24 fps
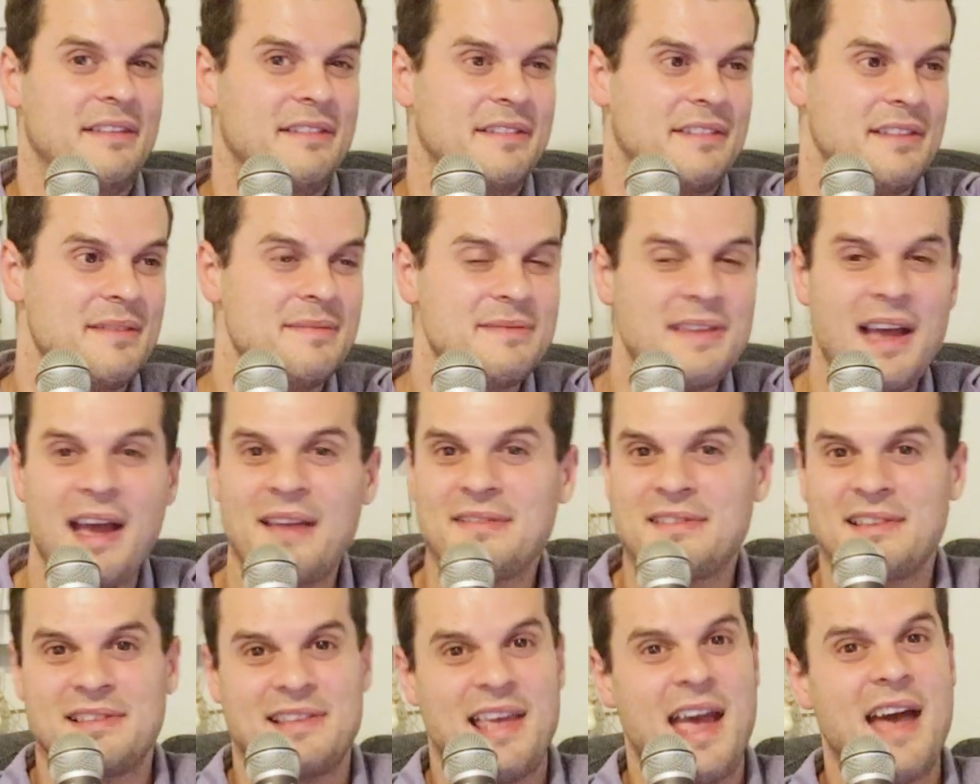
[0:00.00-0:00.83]

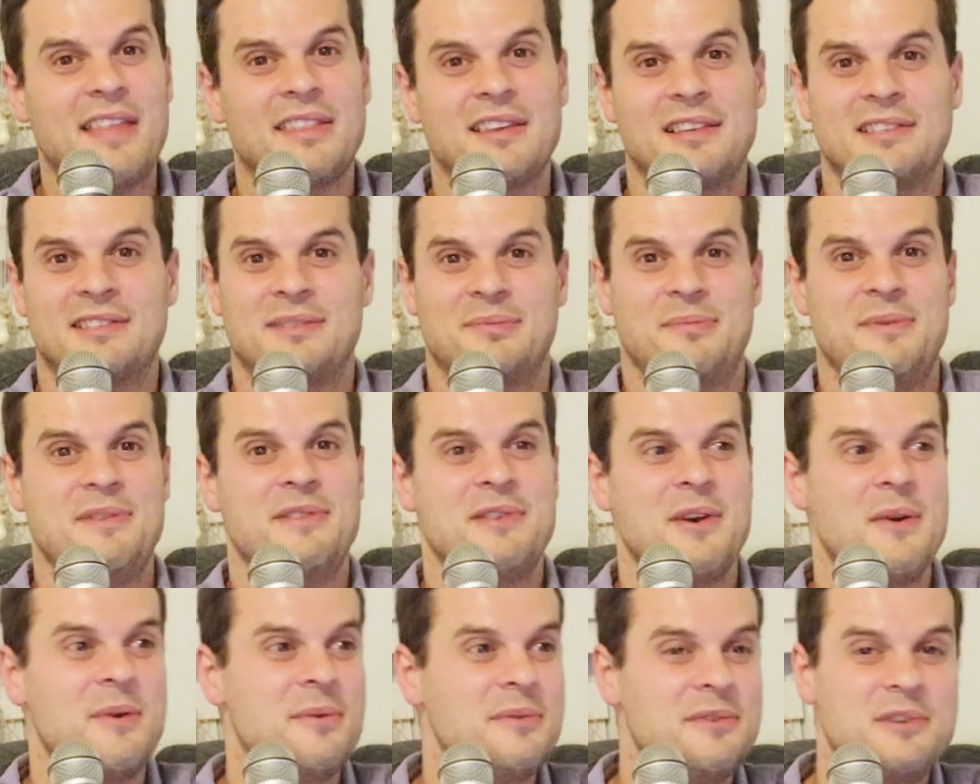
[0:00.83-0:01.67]
sometimes as Catholics, we
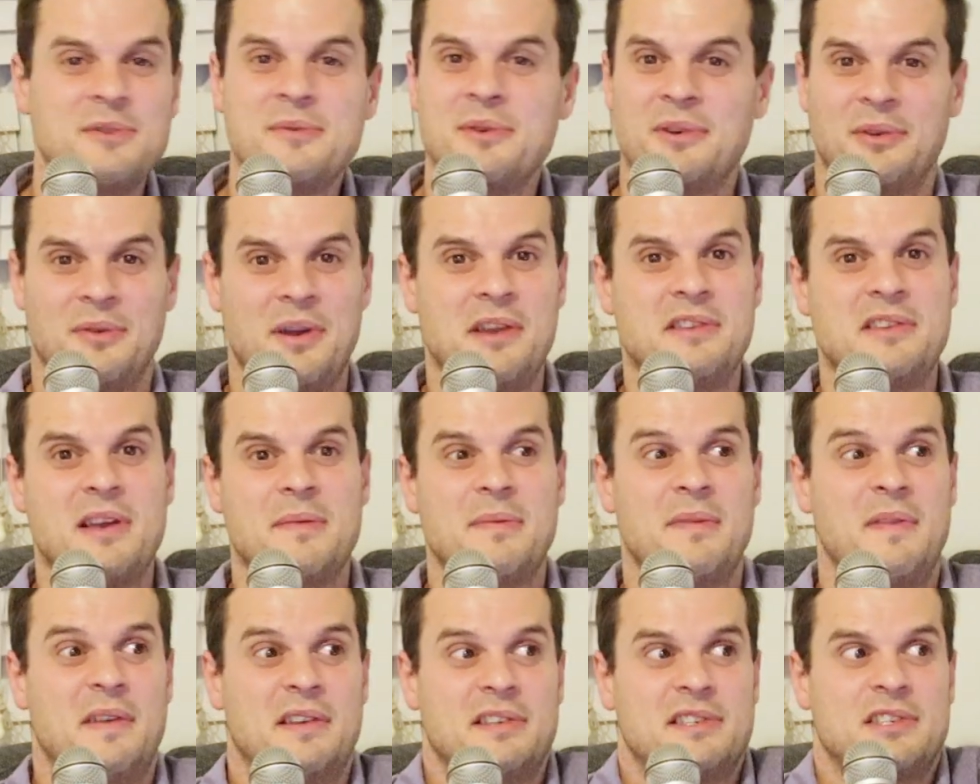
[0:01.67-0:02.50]
don't do a great
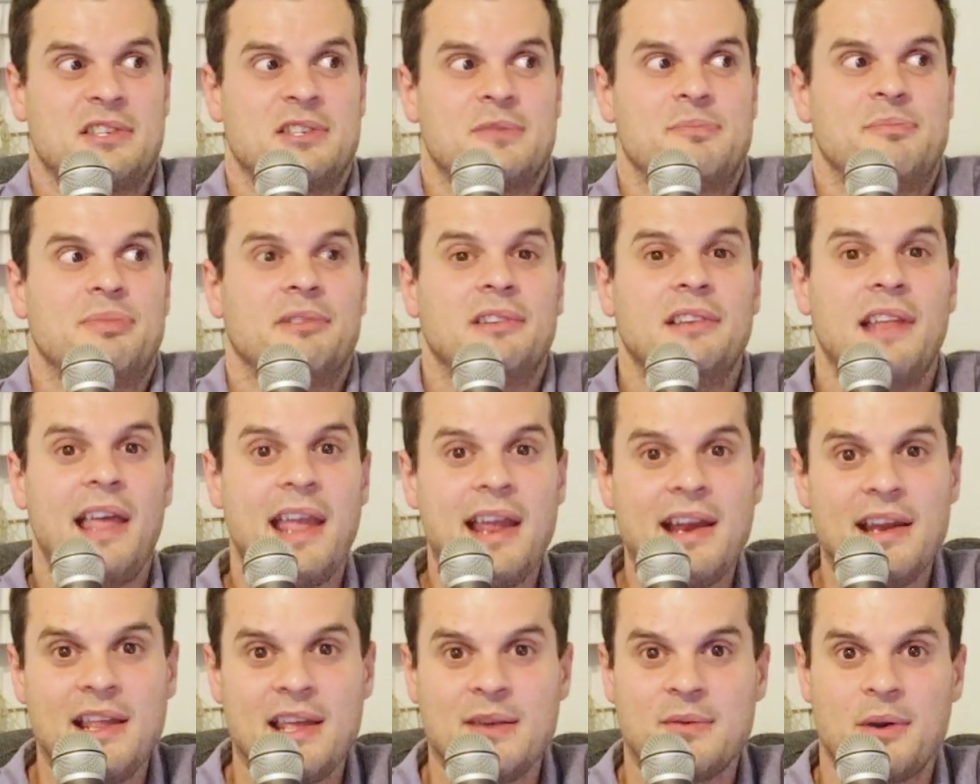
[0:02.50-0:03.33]
job of
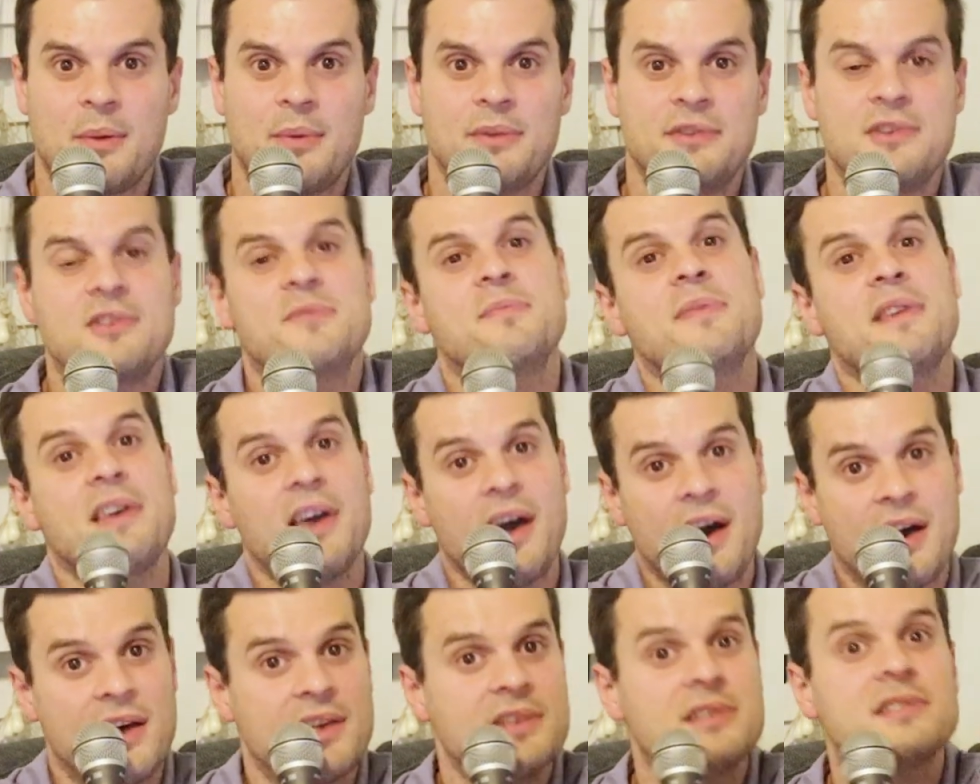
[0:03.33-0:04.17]
explaining what we do,
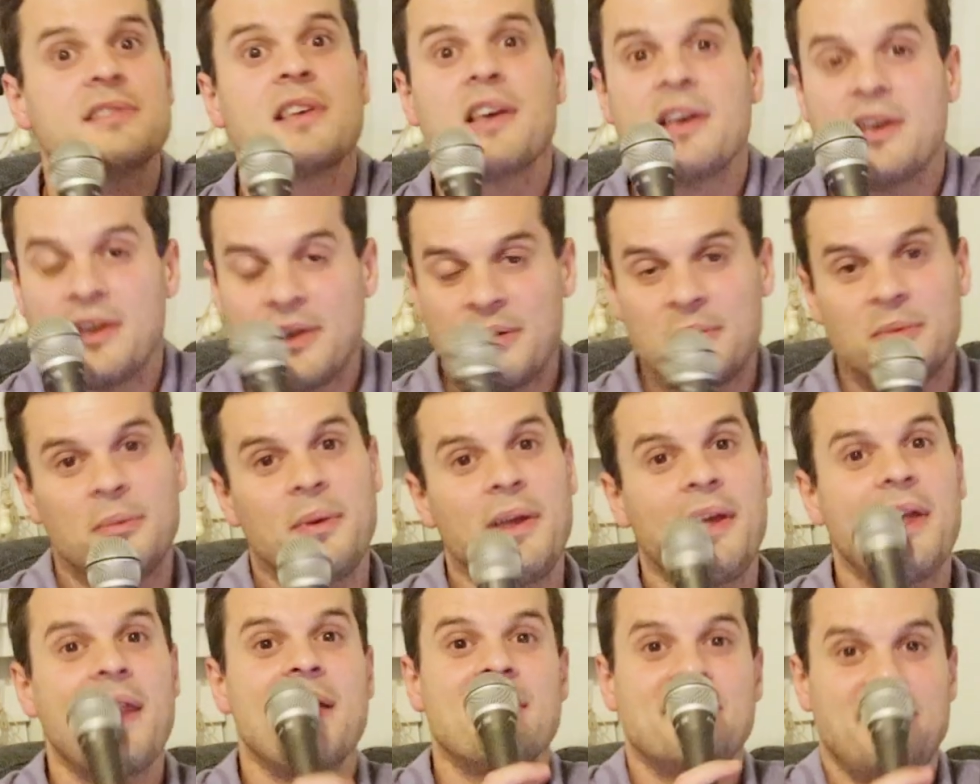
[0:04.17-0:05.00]
because
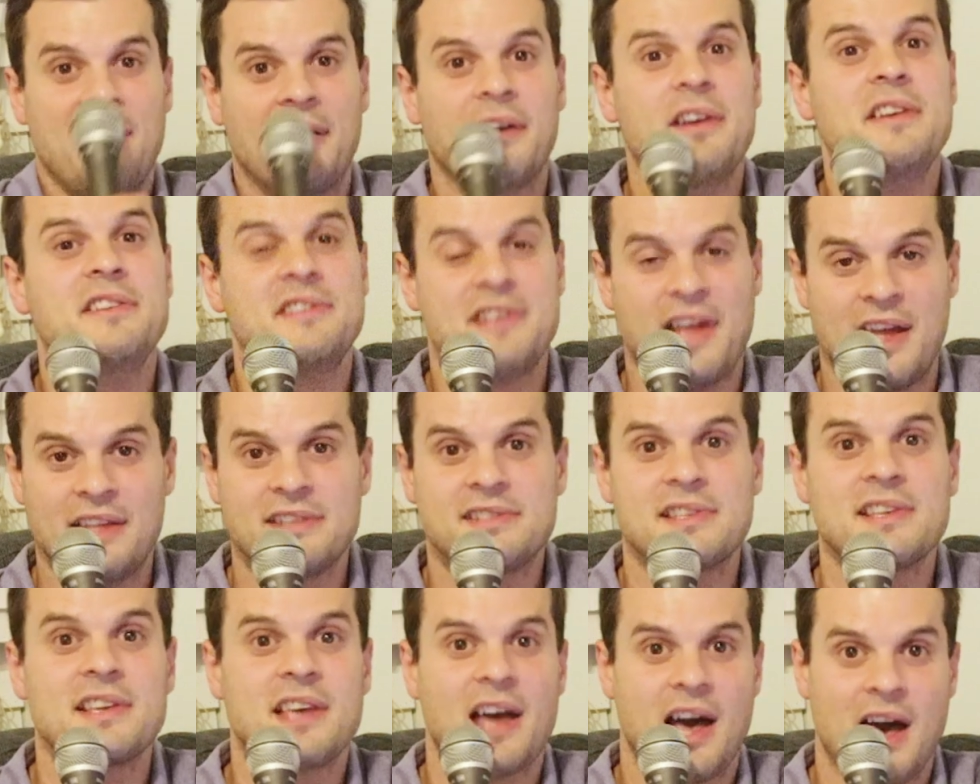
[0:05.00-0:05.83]
we can have very
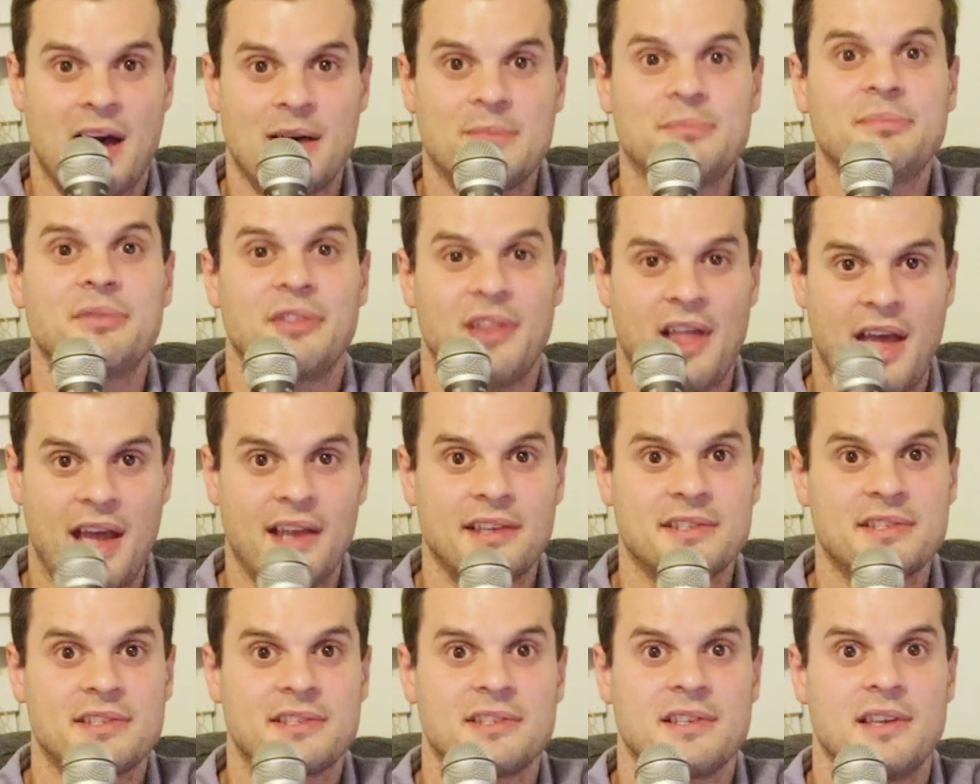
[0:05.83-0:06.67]
dense and
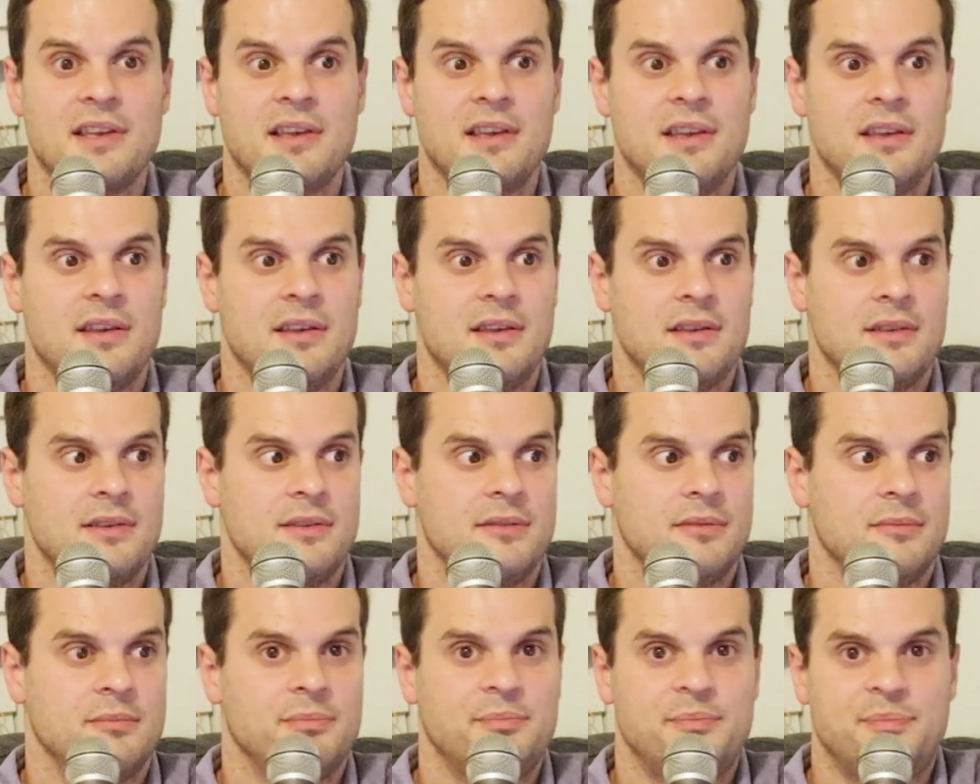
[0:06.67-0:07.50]
complex
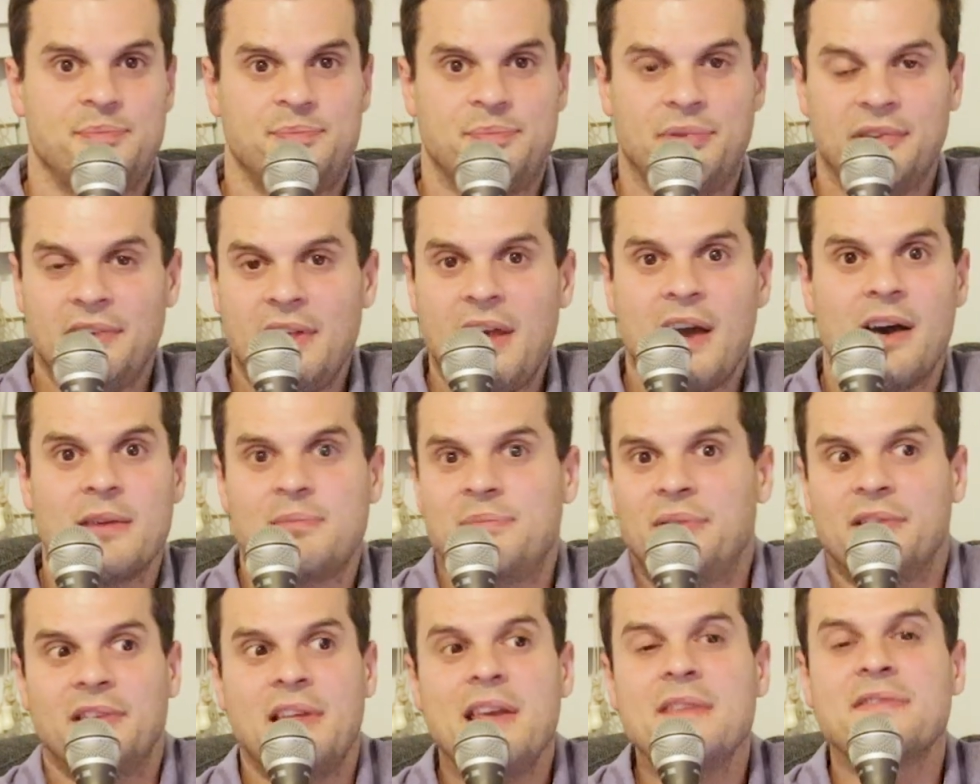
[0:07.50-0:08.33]
a
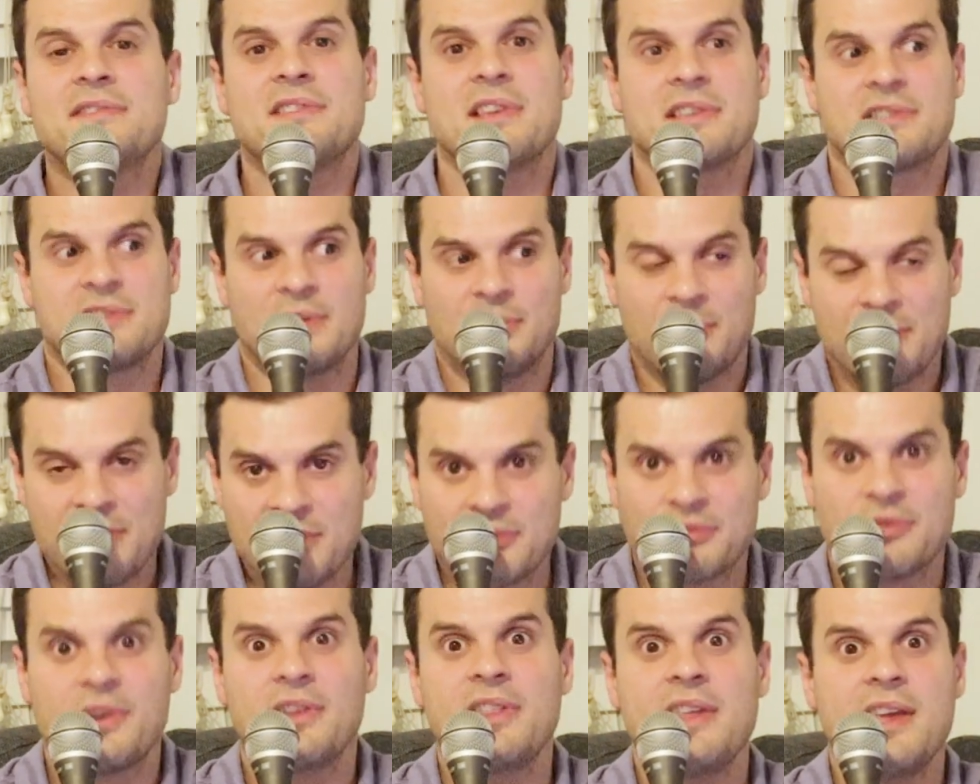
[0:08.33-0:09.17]
belief system when
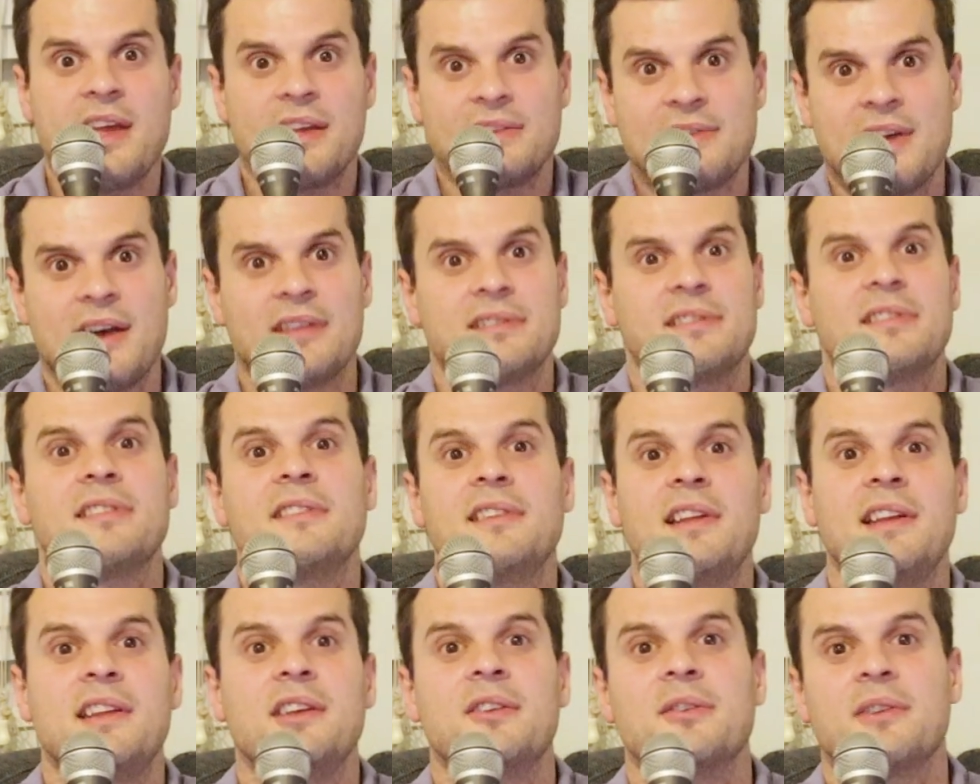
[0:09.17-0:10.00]
you really get down to the
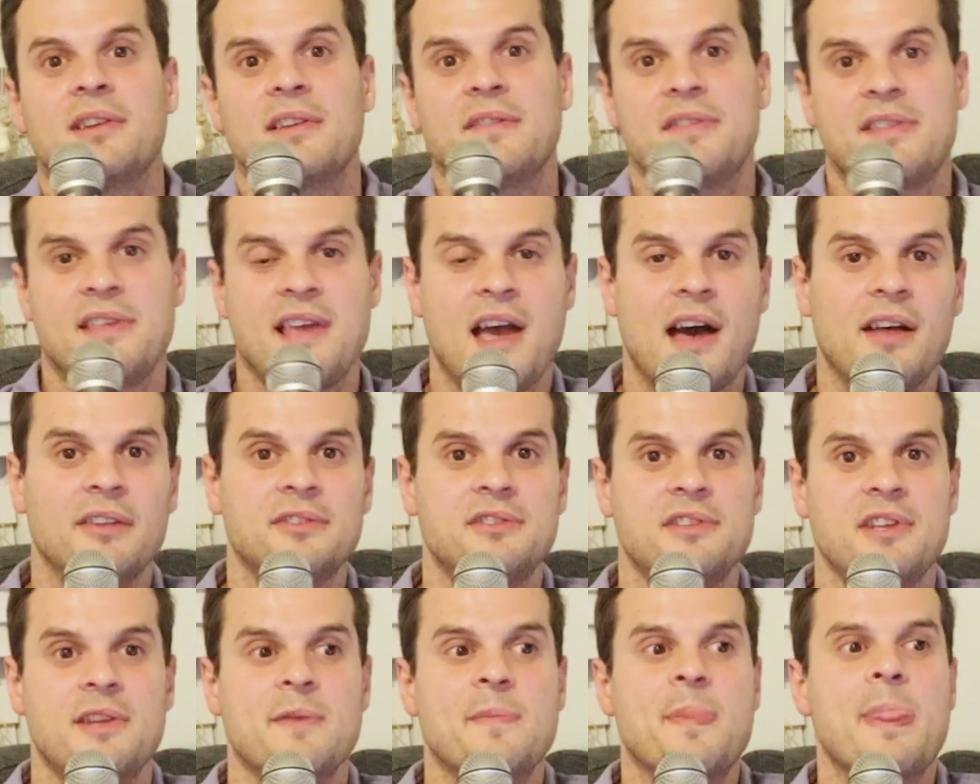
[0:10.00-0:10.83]
nitty-gritty of
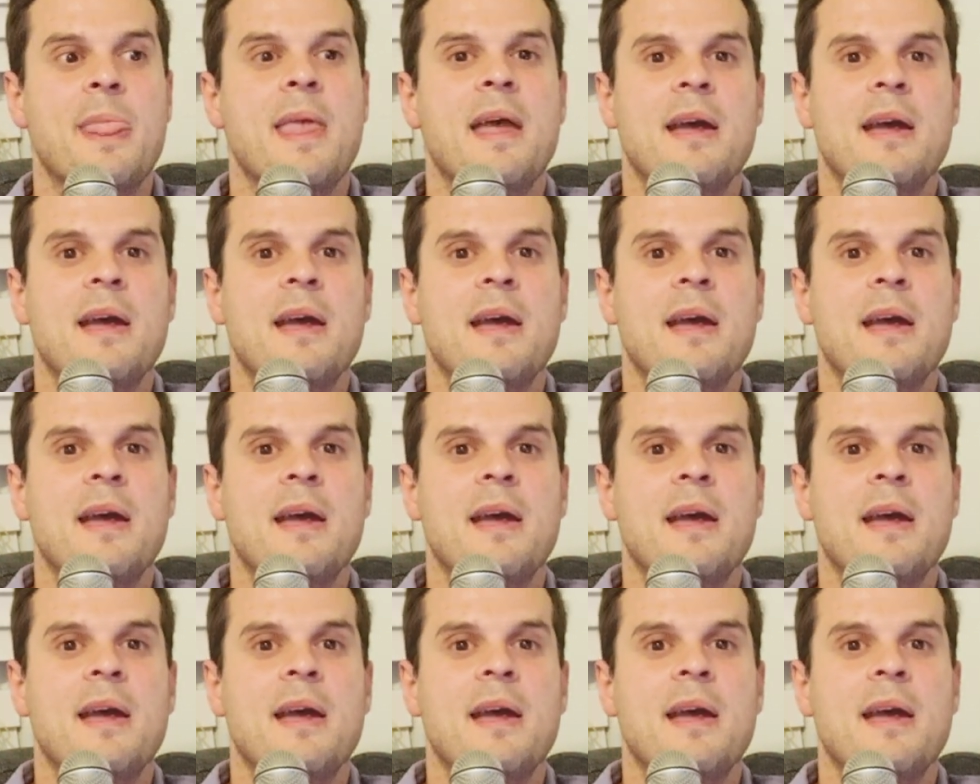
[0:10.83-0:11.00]
theology.